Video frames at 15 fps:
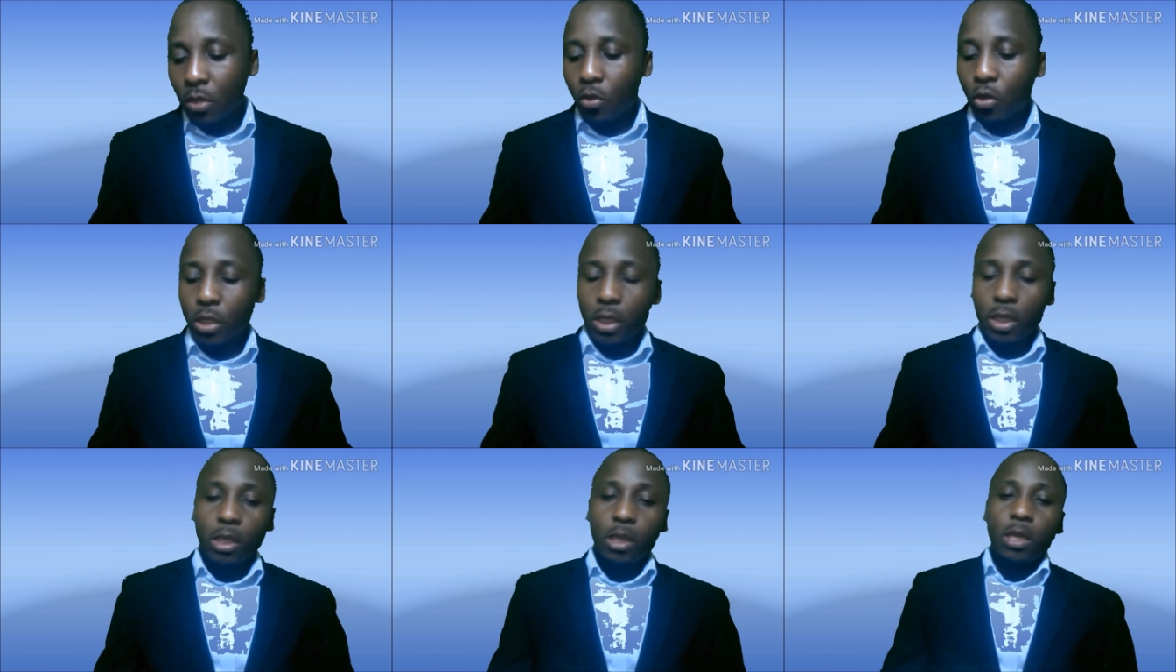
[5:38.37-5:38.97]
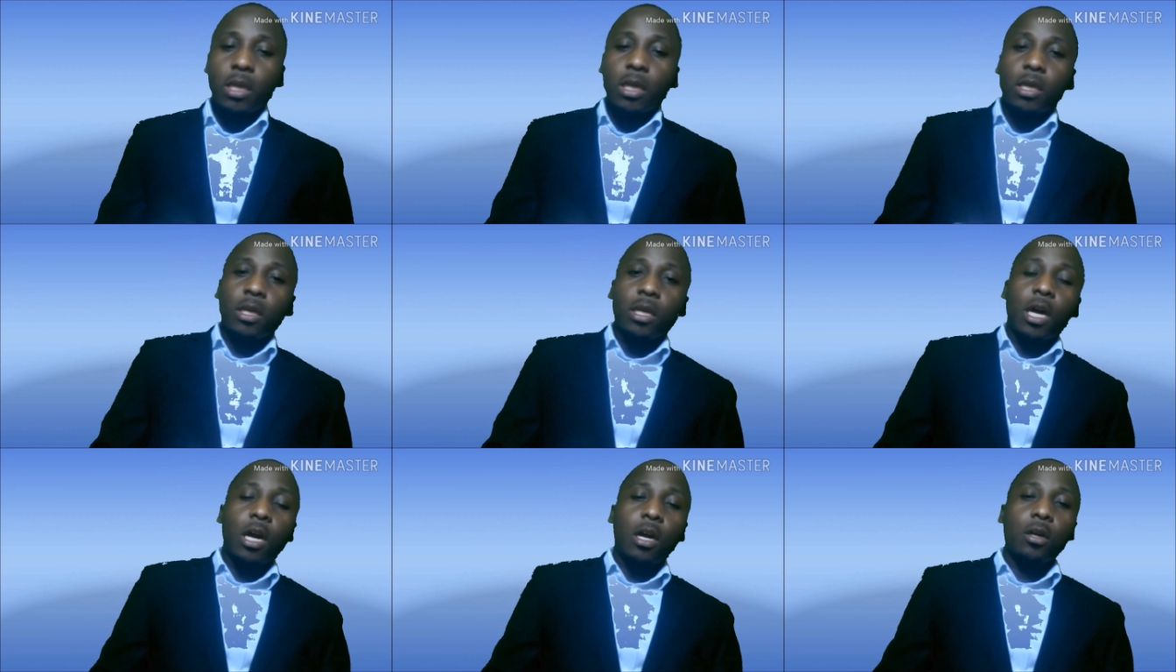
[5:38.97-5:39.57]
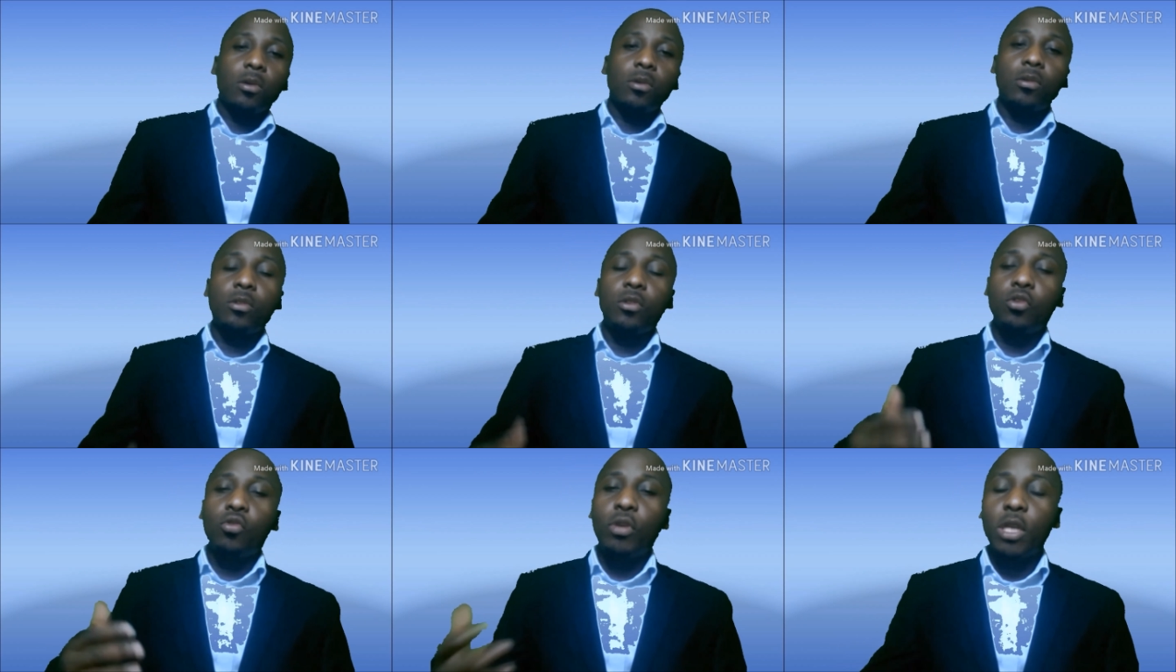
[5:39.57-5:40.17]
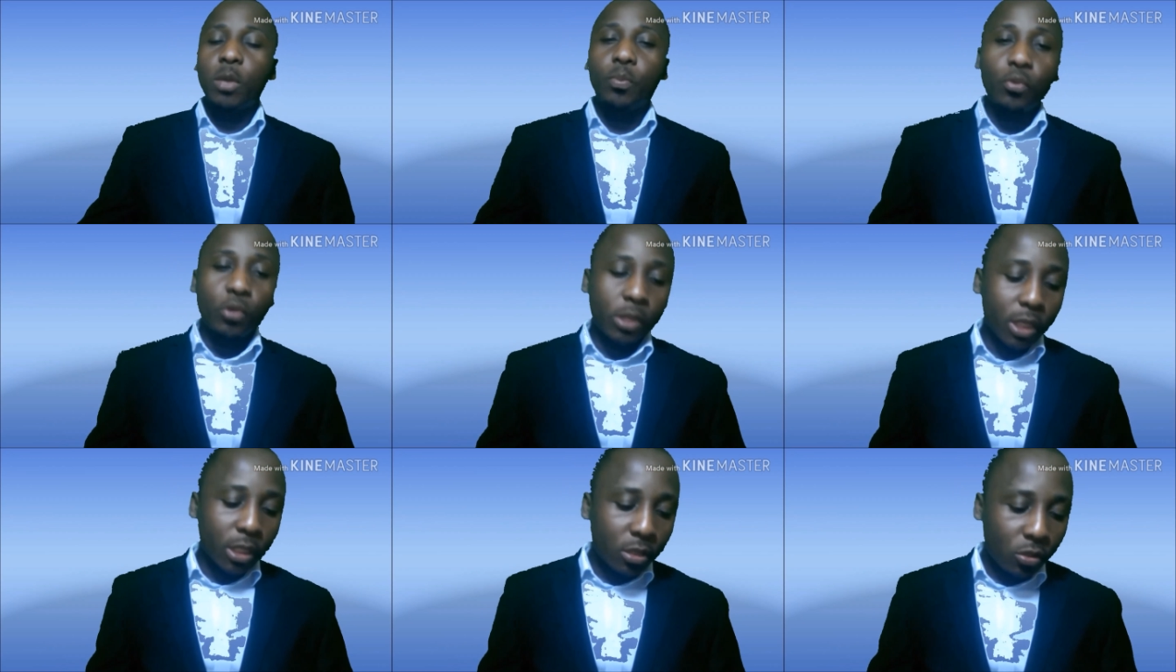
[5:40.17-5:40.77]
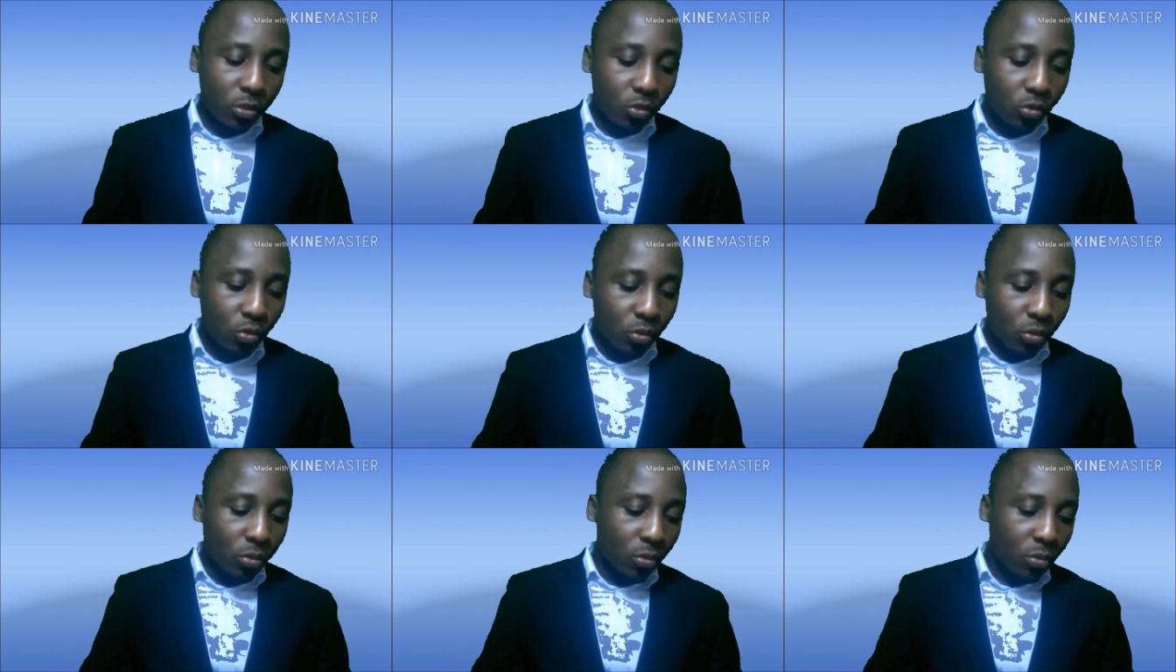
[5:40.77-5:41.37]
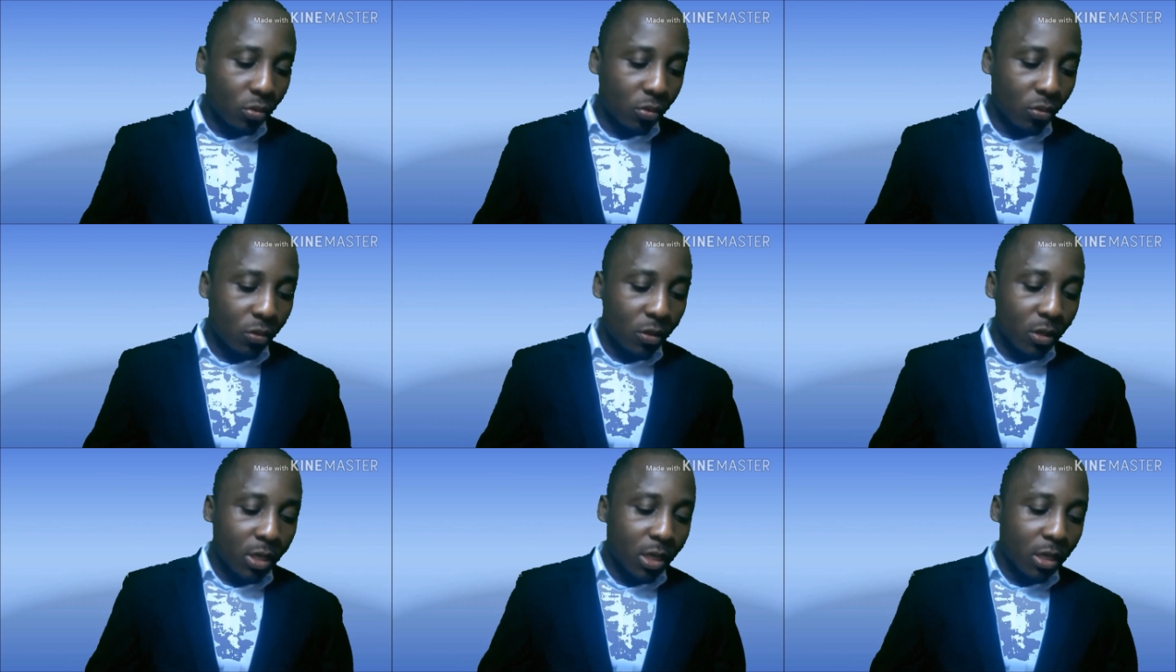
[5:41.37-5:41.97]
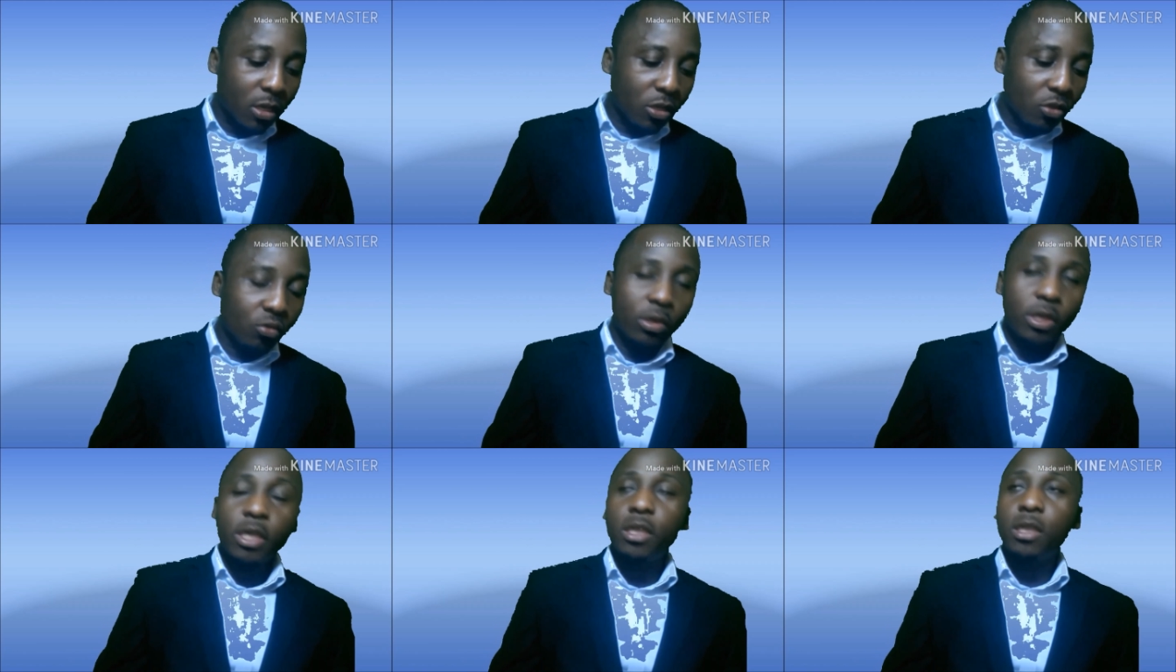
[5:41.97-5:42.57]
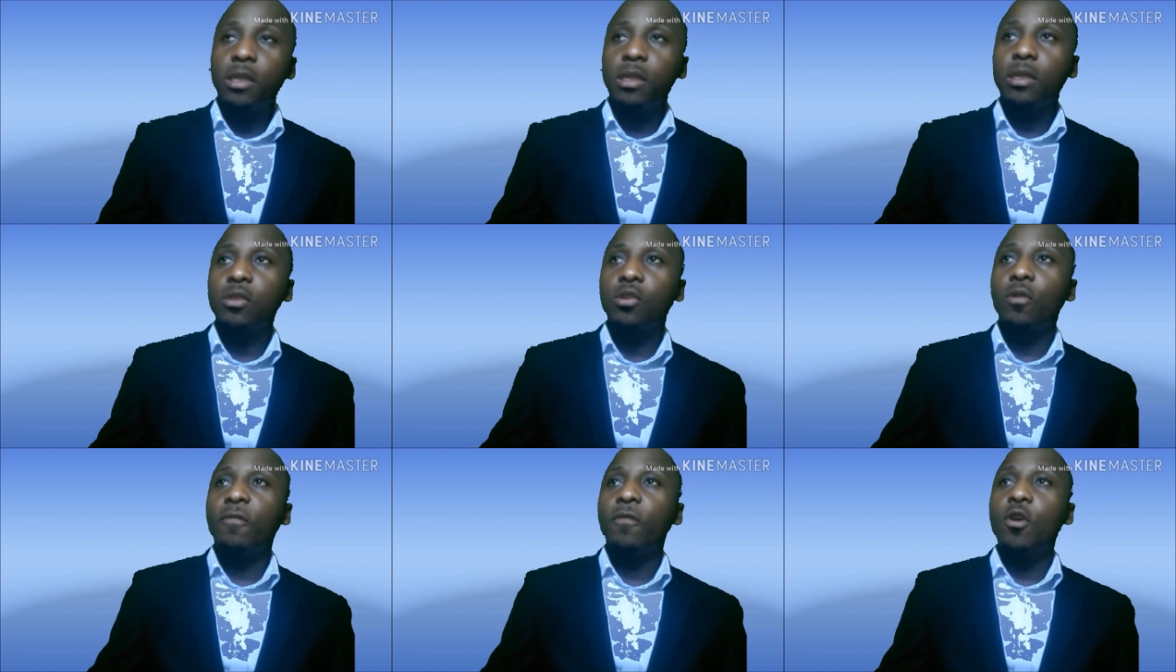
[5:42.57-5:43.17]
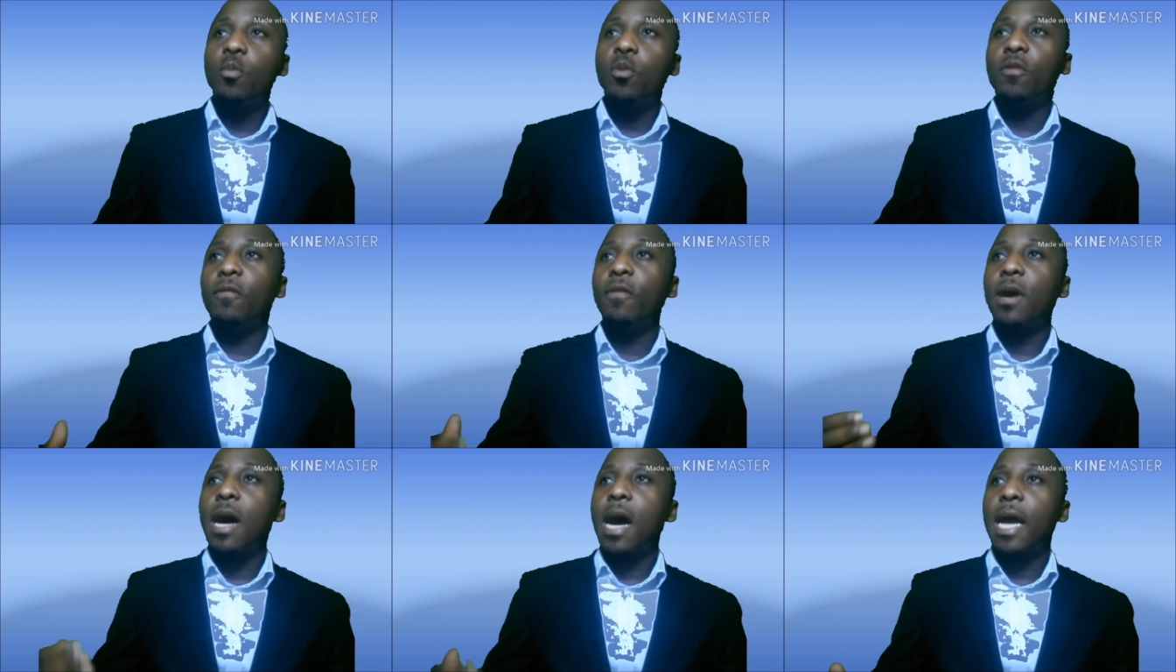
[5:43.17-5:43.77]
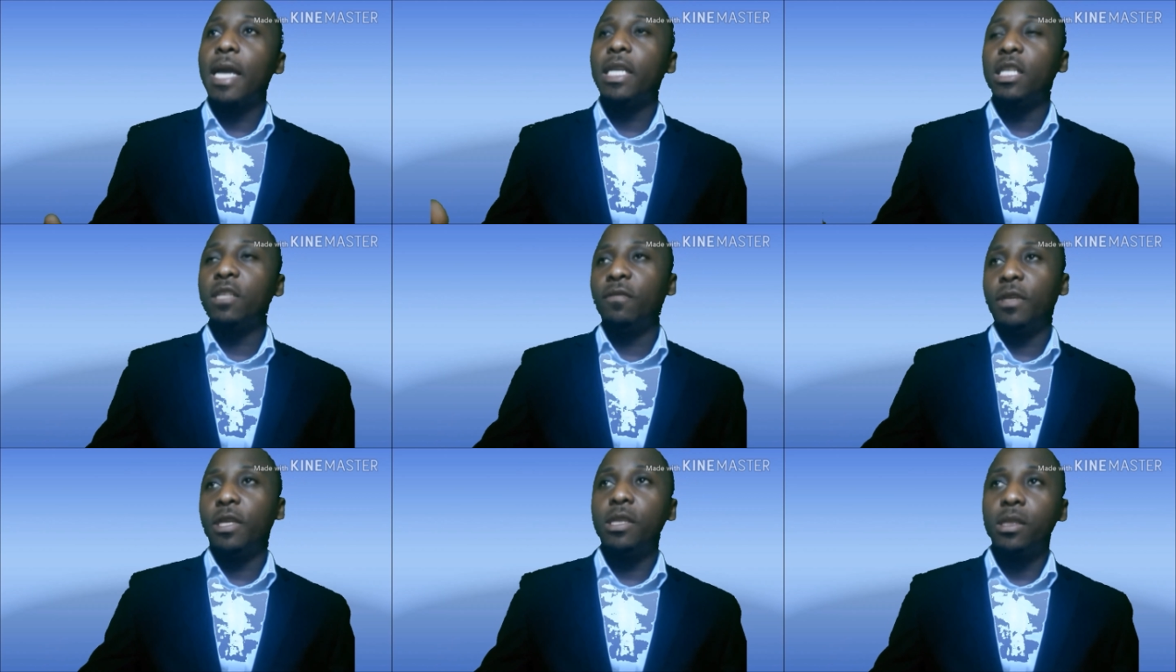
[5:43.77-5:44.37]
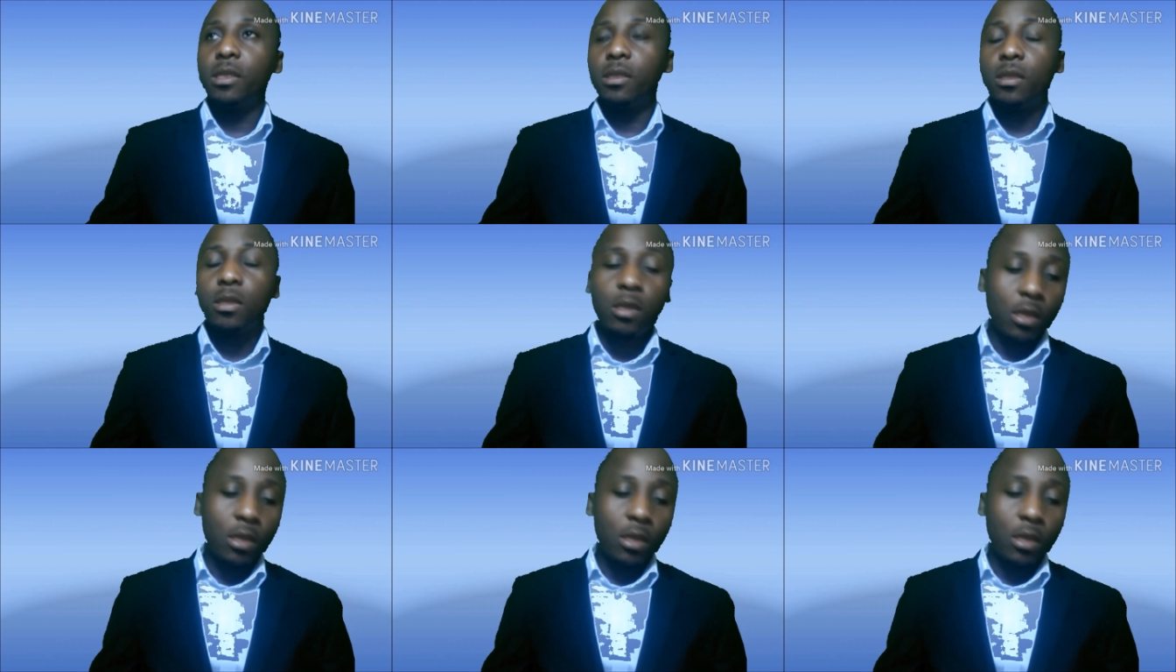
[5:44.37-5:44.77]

Okay, now during the process, you need some form of identification.